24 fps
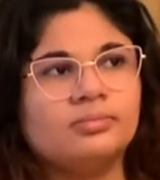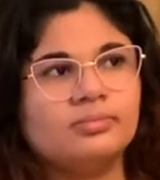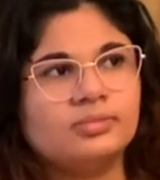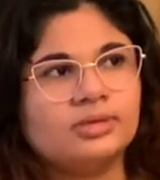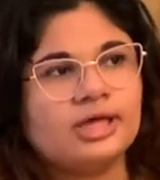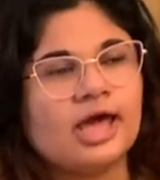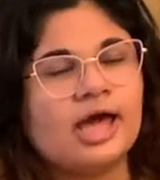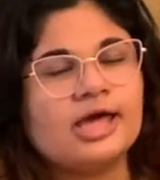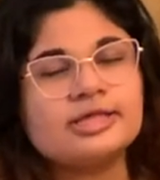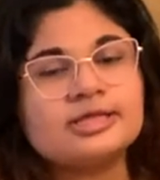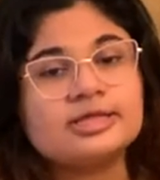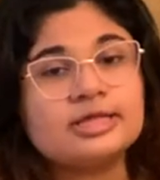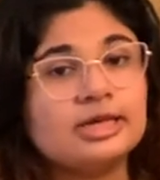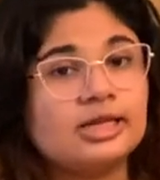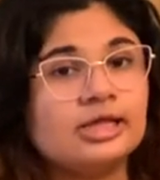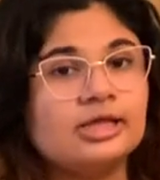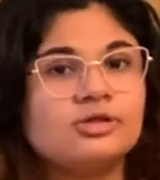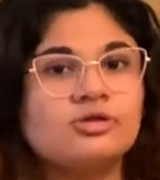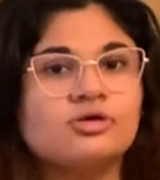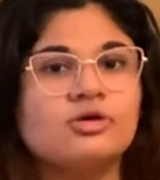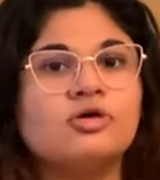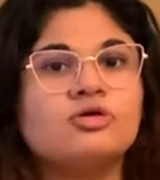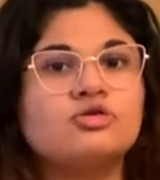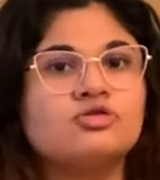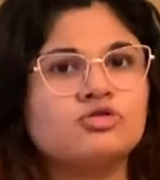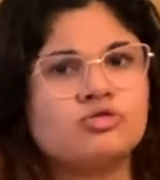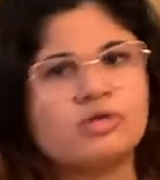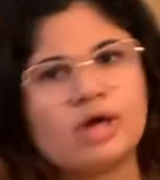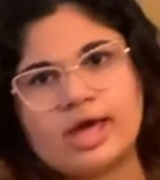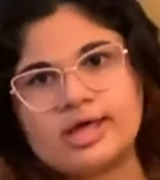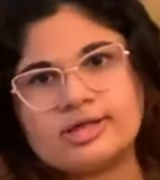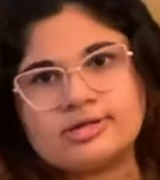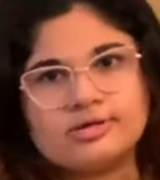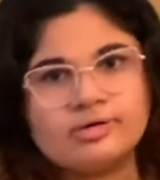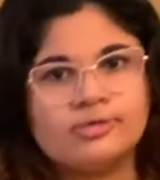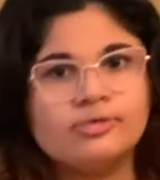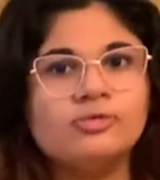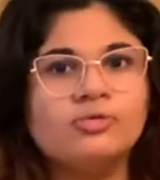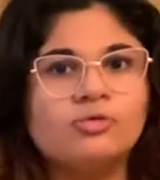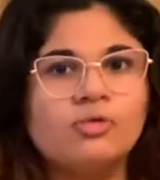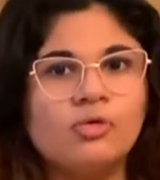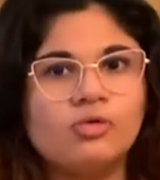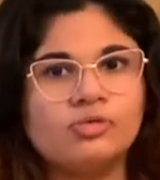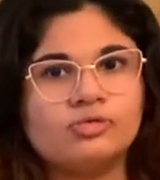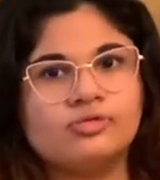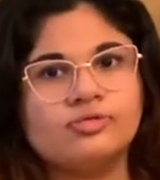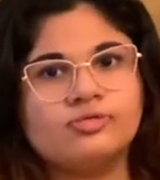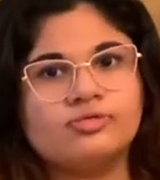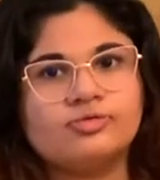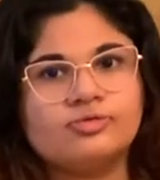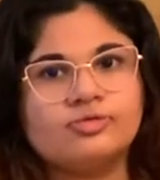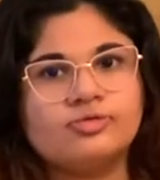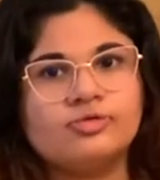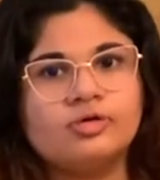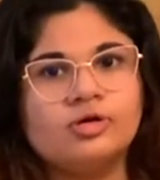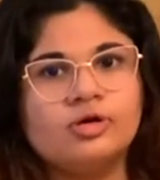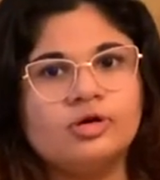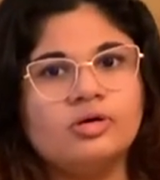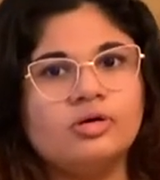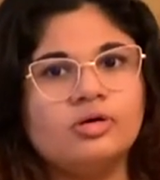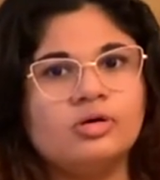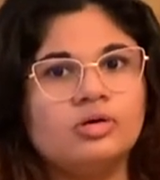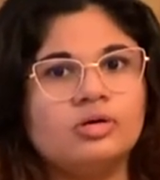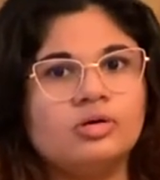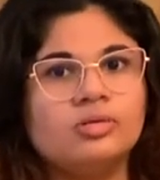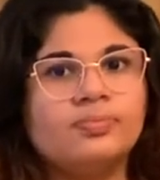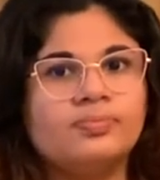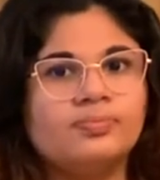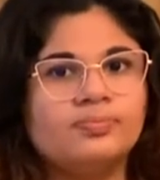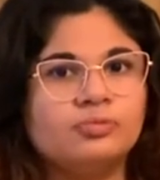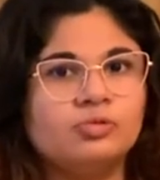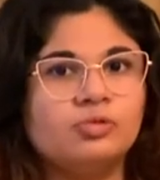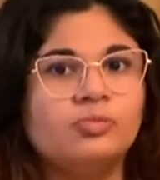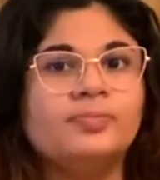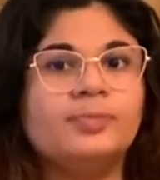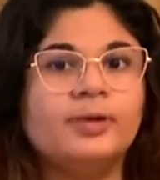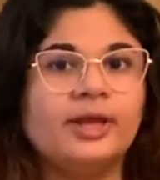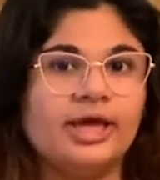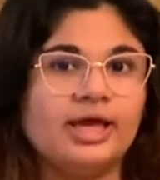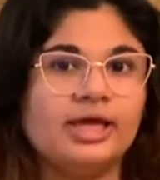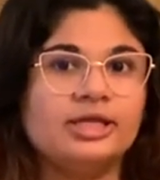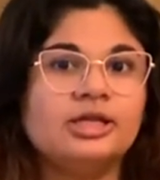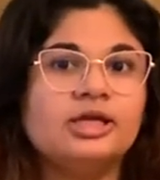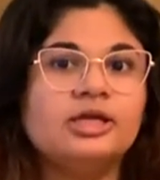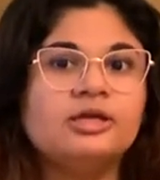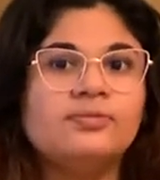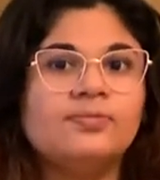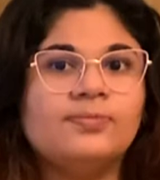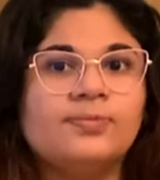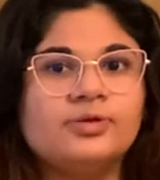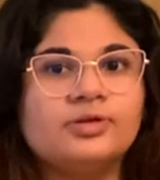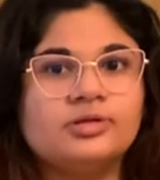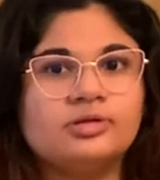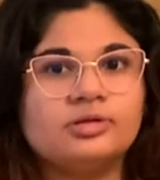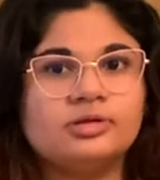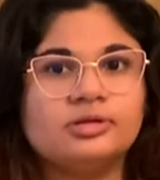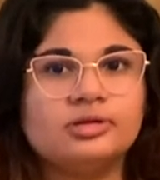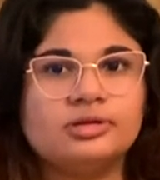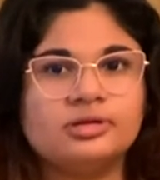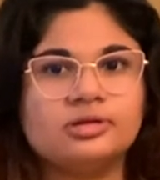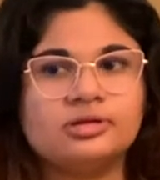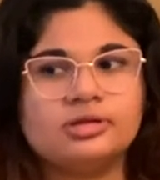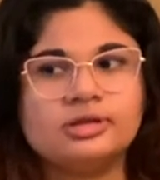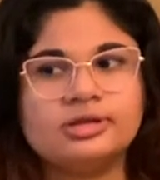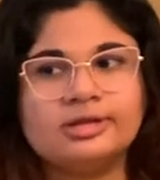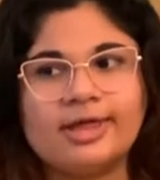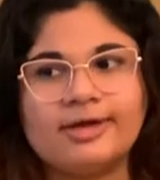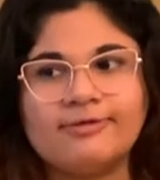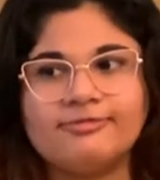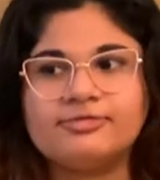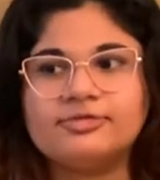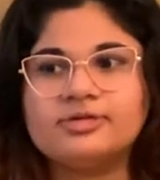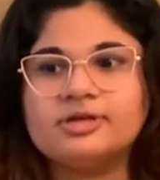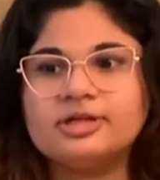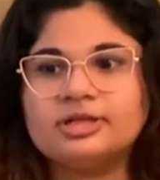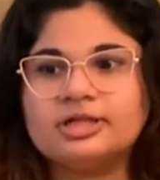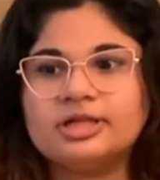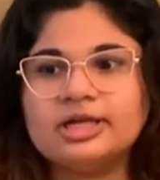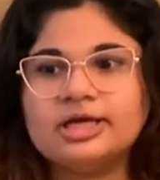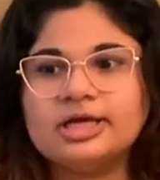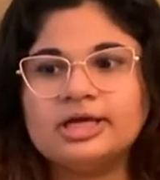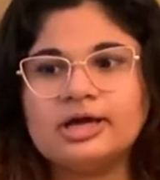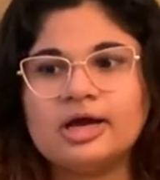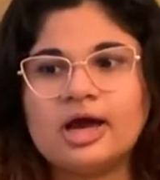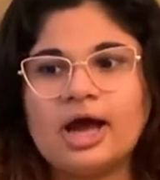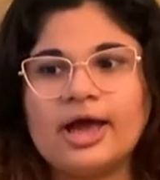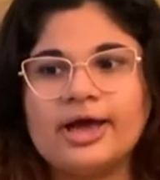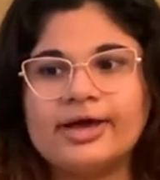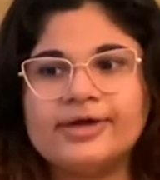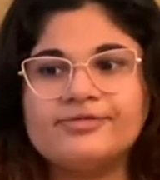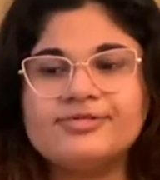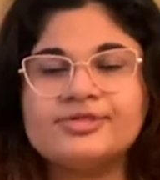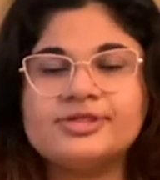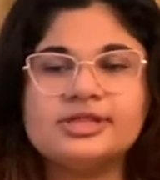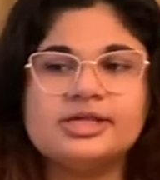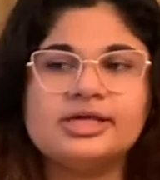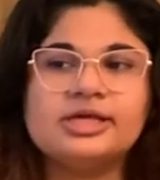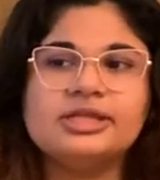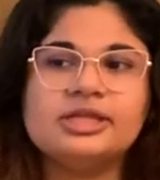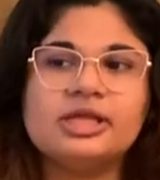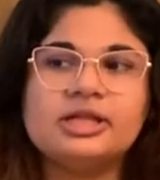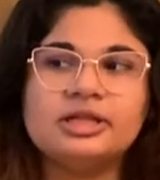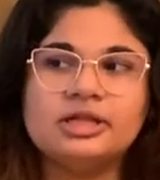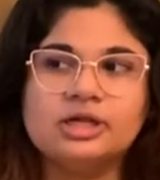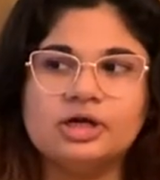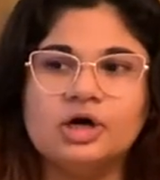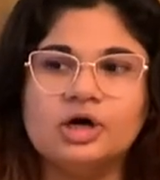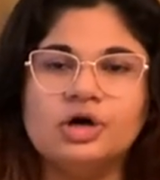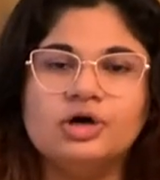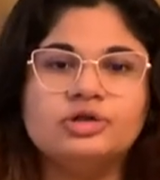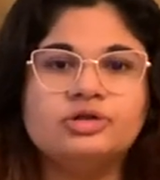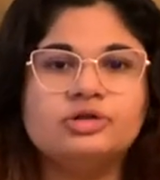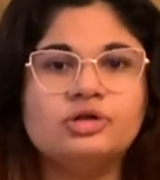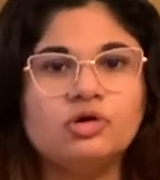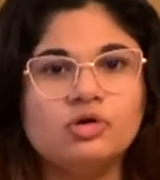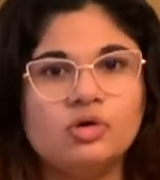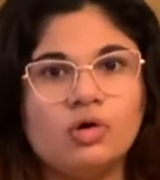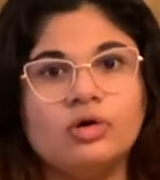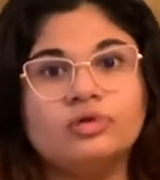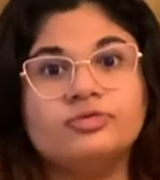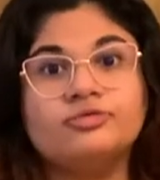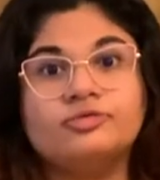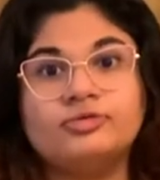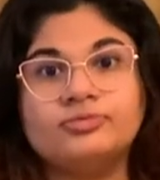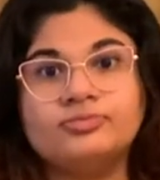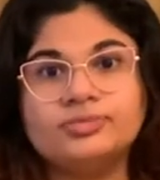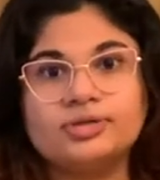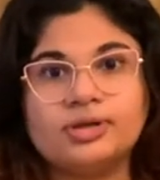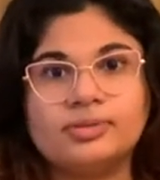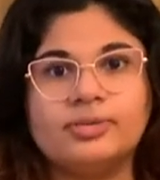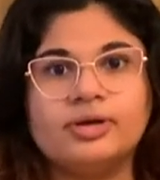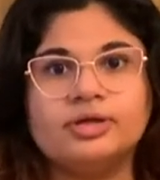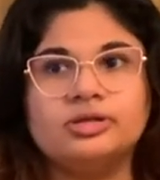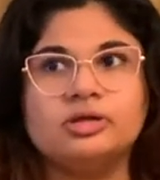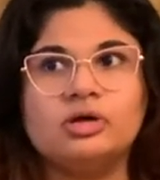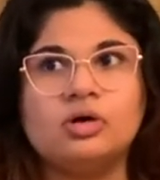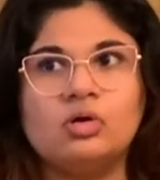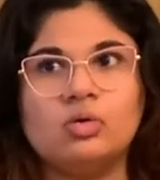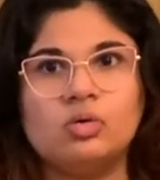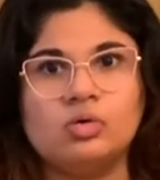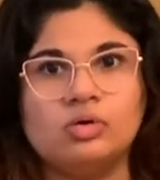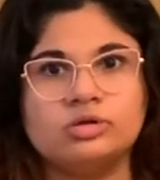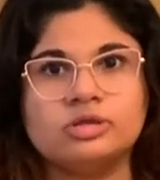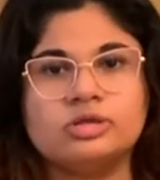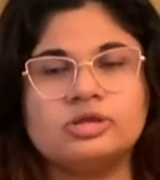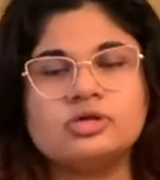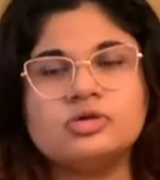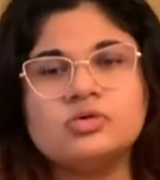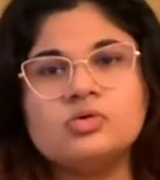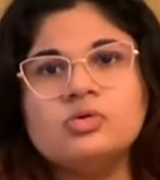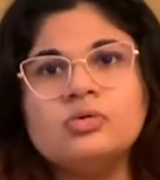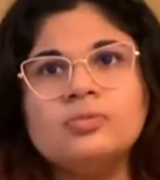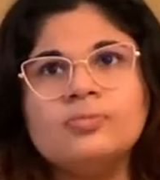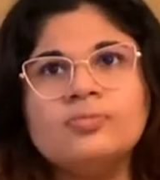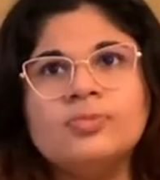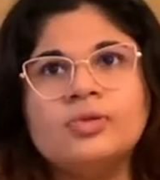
Yes, research has a lot to play in it, but definitely I have seen and learned a lot from Tamana also.